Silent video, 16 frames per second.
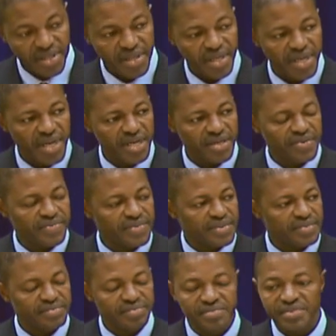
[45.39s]
And out of
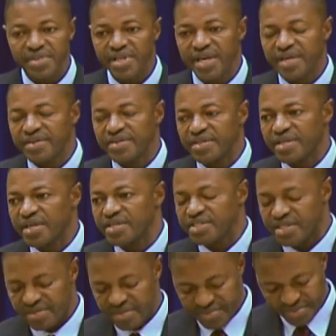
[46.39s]
their
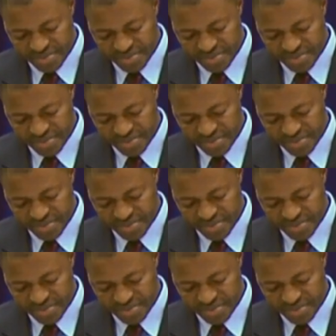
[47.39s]
discussion,